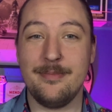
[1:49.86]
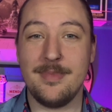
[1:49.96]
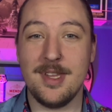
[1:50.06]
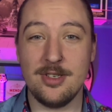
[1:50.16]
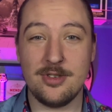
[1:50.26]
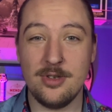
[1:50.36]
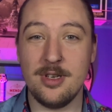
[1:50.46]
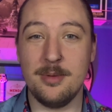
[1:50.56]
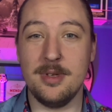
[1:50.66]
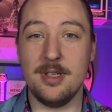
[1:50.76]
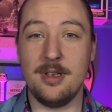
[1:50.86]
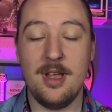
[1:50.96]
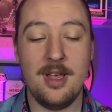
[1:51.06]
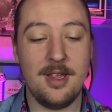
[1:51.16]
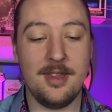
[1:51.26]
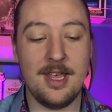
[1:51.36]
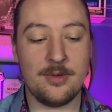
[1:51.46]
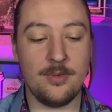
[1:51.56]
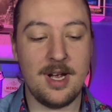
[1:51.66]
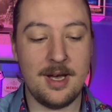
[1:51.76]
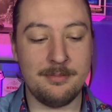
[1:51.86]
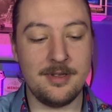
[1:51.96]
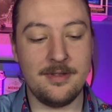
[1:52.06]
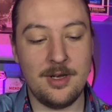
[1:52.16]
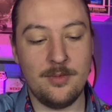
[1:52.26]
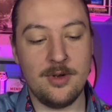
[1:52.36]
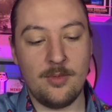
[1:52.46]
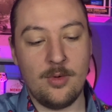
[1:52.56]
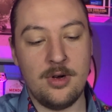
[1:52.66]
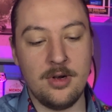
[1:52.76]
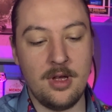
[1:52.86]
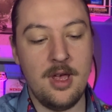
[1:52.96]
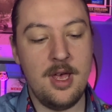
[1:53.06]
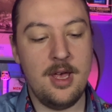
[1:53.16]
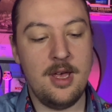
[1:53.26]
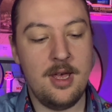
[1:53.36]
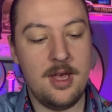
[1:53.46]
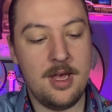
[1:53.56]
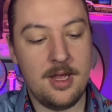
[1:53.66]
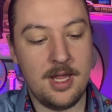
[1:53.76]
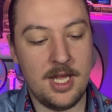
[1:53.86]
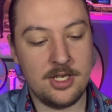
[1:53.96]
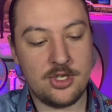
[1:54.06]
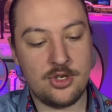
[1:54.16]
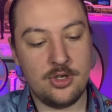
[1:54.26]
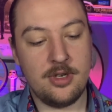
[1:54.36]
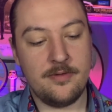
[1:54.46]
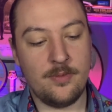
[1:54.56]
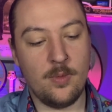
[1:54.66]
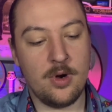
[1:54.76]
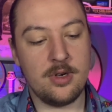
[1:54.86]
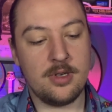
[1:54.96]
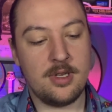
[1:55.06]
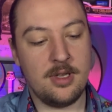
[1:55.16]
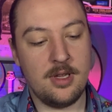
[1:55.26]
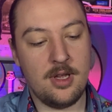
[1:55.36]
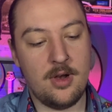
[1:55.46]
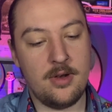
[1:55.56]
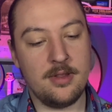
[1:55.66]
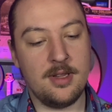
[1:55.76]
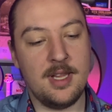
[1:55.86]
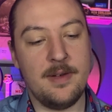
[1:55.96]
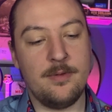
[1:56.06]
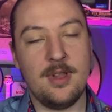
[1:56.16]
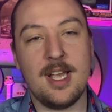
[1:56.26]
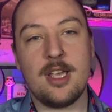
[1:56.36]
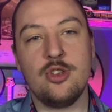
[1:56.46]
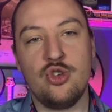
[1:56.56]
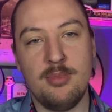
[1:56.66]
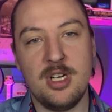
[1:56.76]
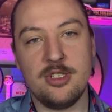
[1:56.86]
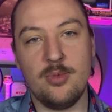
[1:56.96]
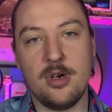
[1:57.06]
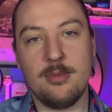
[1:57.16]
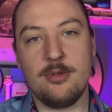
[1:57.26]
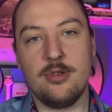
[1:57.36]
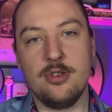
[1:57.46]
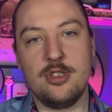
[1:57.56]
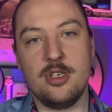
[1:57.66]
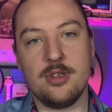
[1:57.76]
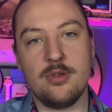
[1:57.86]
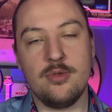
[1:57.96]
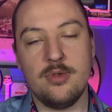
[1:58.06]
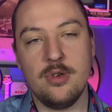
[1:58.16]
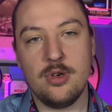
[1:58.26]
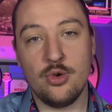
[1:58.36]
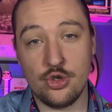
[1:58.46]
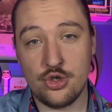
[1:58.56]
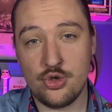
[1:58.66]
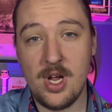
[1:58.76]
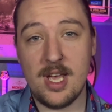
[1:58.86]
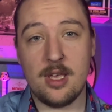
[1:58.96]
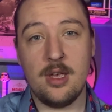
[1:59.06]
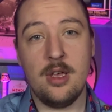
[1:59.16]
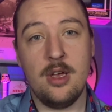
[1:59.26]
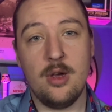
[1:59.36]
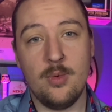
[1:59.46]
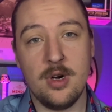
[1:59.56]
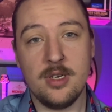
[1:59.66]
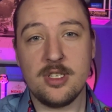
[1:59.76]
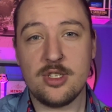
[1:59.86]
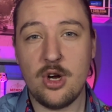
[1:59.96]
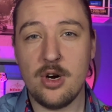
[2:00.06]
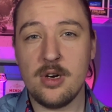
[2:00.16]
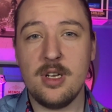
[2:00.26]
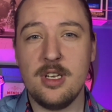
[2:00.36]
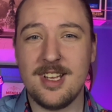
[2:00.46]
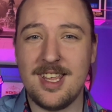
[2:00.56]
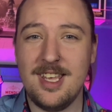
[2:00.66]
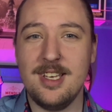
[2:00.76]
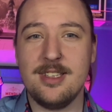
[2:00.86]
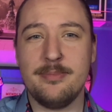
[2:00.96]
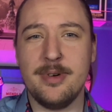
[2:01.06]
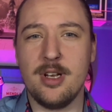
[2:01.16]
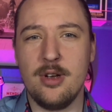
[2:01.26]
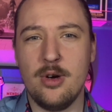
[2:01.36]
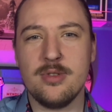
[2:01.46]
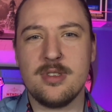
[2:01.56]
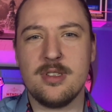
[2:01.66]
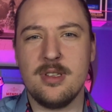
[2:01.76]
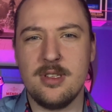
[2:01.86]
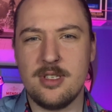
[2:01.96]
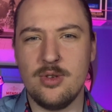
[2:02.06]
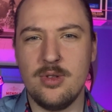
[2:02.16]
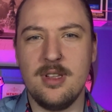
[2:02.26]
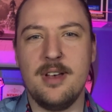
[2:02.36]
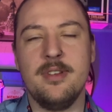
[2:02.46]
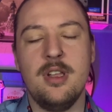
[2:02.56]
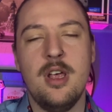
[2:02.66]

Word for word: It shouldn't have been. And that's where I believe they went wrong. It should have worked on the level like a Jumanji Welcome to the Jungle or Shrek, where it's targeted to kids but adults still love it.